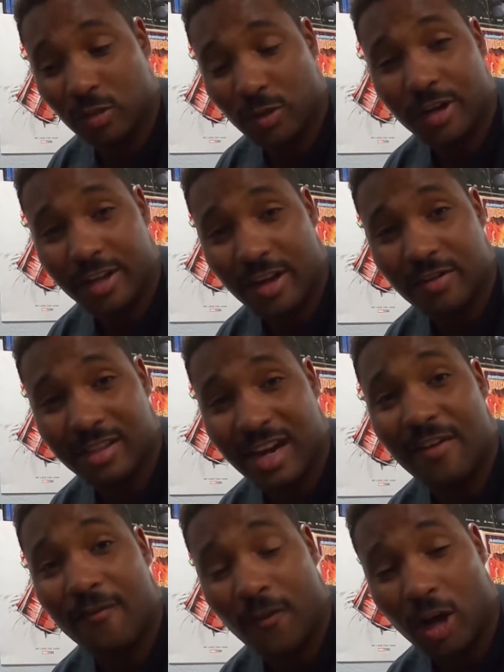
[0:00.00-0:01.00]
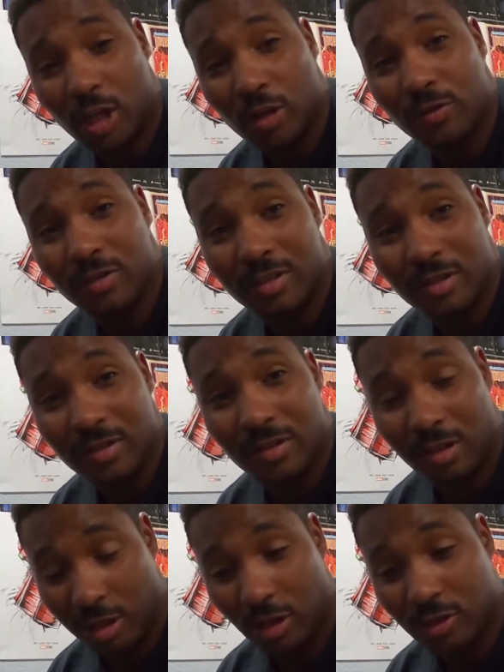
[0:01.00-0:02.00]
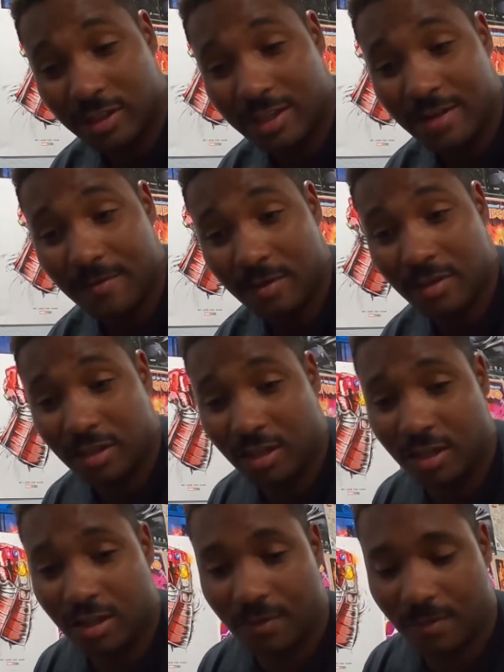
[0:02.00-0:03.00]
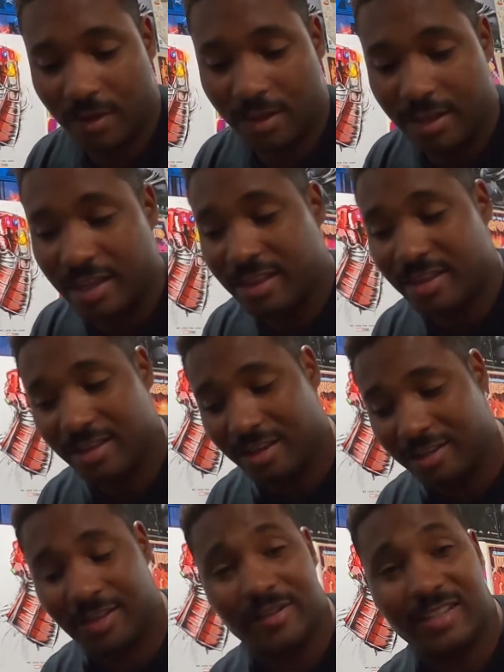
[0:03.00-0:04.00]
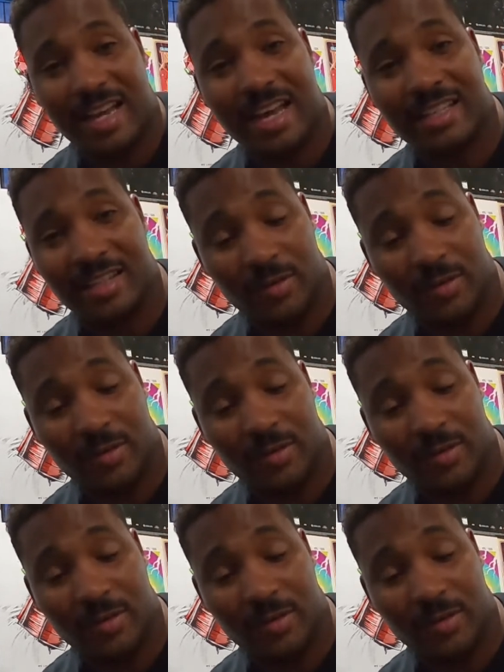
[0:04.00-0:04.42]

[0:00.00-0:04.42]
Twitter accounts that I followed closely to get a Series X.